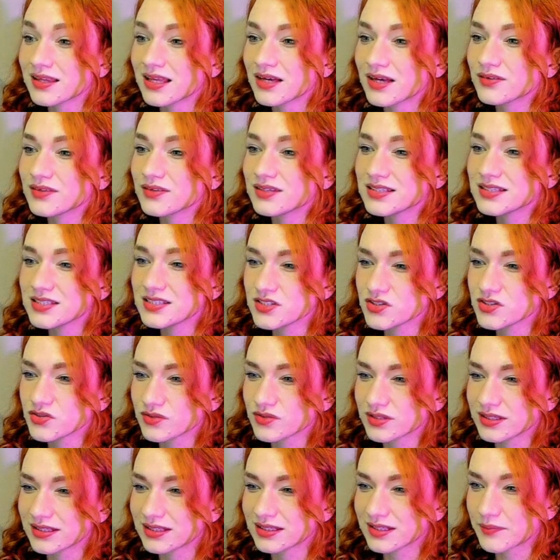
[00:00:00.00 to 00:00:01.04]
Now this
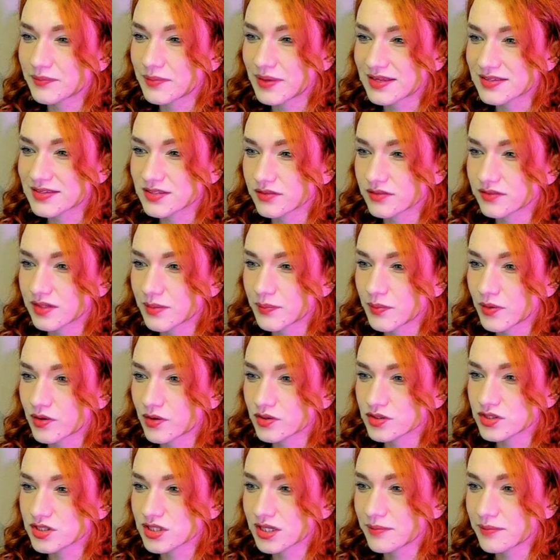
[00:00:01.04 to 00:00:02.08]
is really the base of the
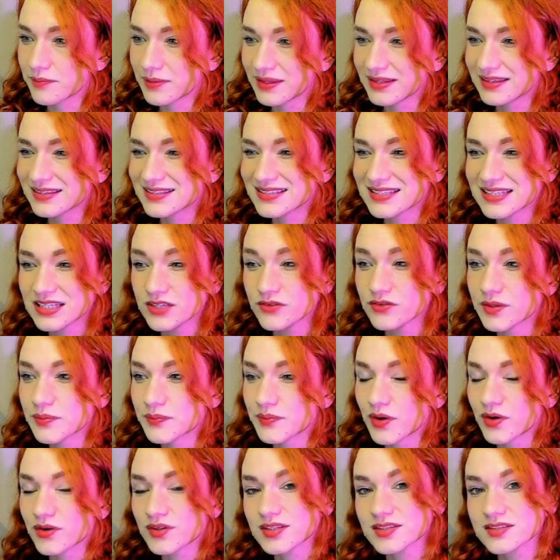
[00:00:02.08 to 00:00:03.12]
pawn chain, but
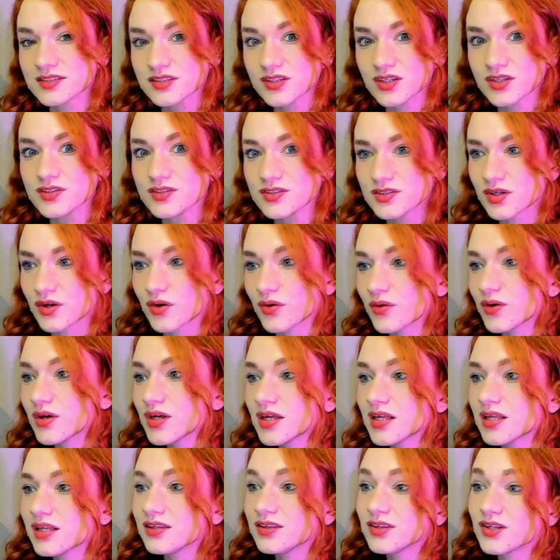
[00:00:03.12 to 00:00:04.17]
c3 pawn is not so
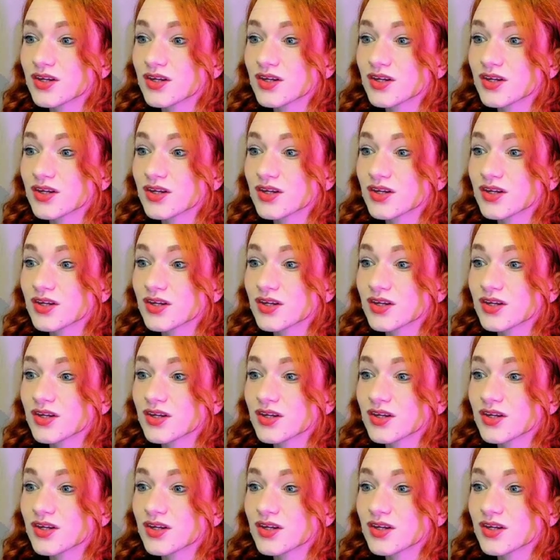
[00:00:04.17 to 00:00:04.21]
